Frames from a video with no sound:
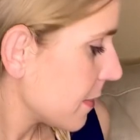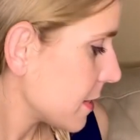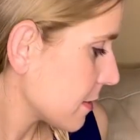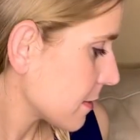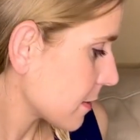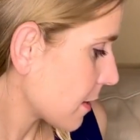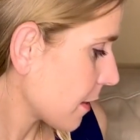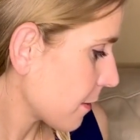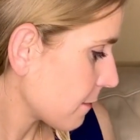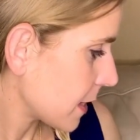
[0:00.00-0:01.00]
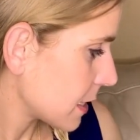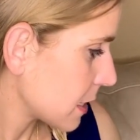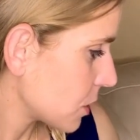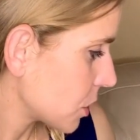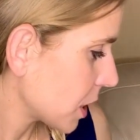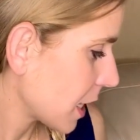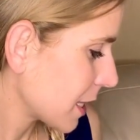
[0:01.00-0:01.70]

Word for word: This is another vintage sheet.